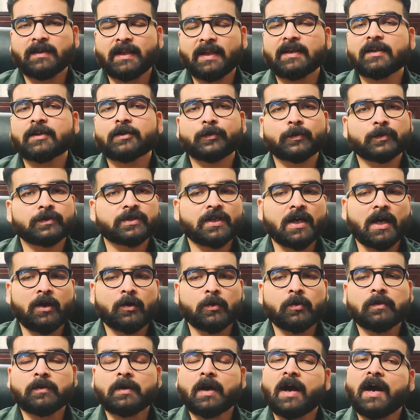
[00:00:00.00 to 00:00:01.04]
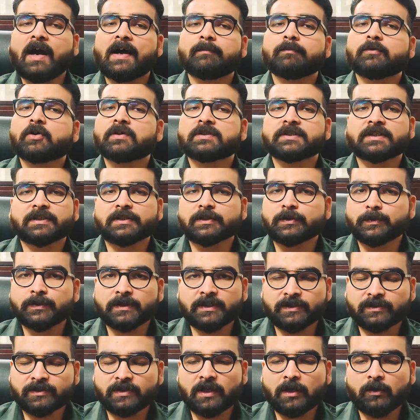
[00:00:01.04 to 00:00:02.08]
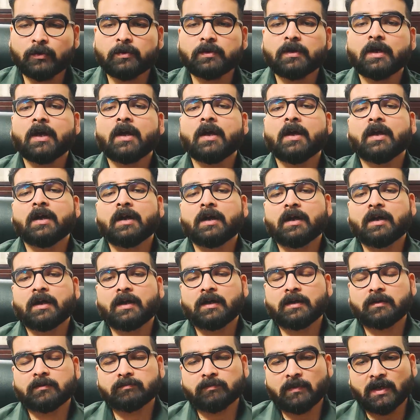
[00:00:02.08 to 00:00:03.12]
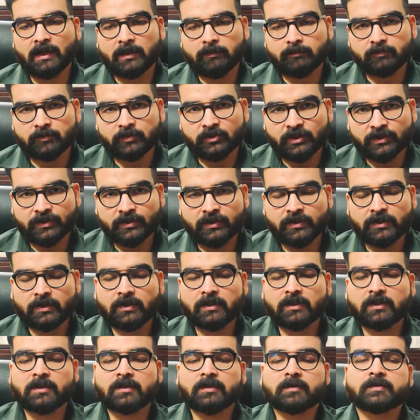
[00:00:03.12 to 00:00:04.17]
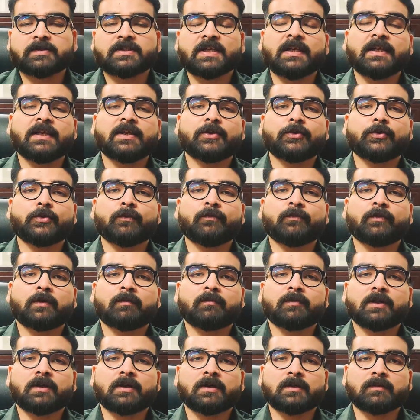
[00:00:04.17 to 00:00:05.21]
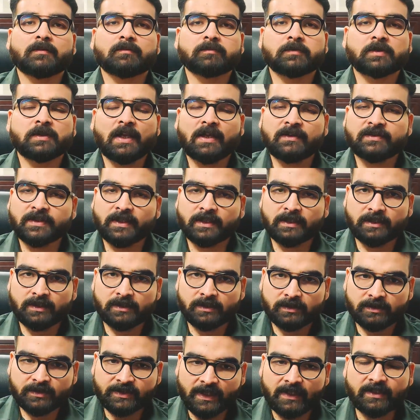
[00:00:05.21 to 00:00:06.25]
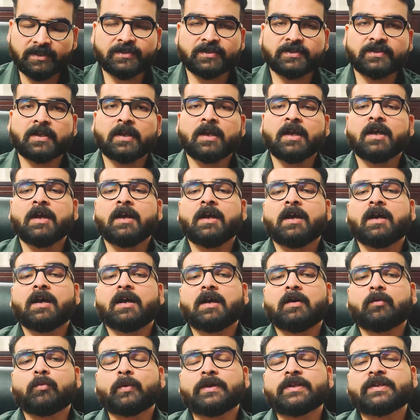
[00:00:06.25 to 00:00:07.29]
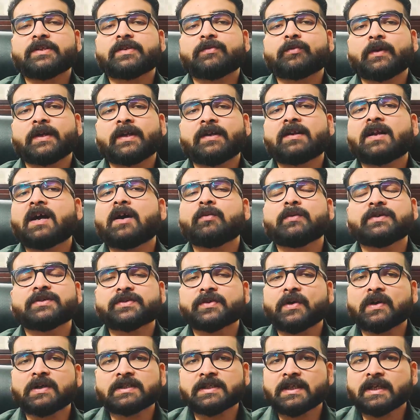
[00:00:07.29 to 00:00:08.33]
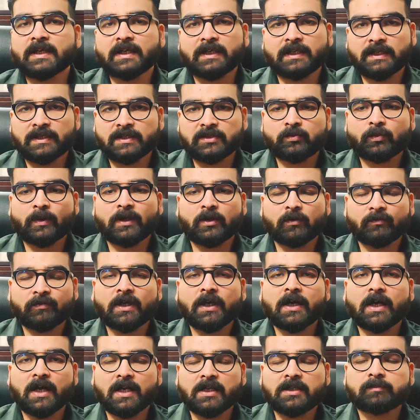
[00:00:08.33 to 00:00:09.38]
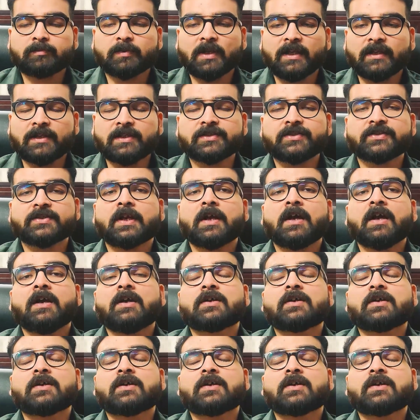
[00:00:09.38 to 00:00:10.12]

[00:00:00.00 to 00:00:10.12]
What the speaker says: They include Rahu. I am not including Rahu. I am just telling you from the classical text where Rahu is not taken as one of the Karak planets.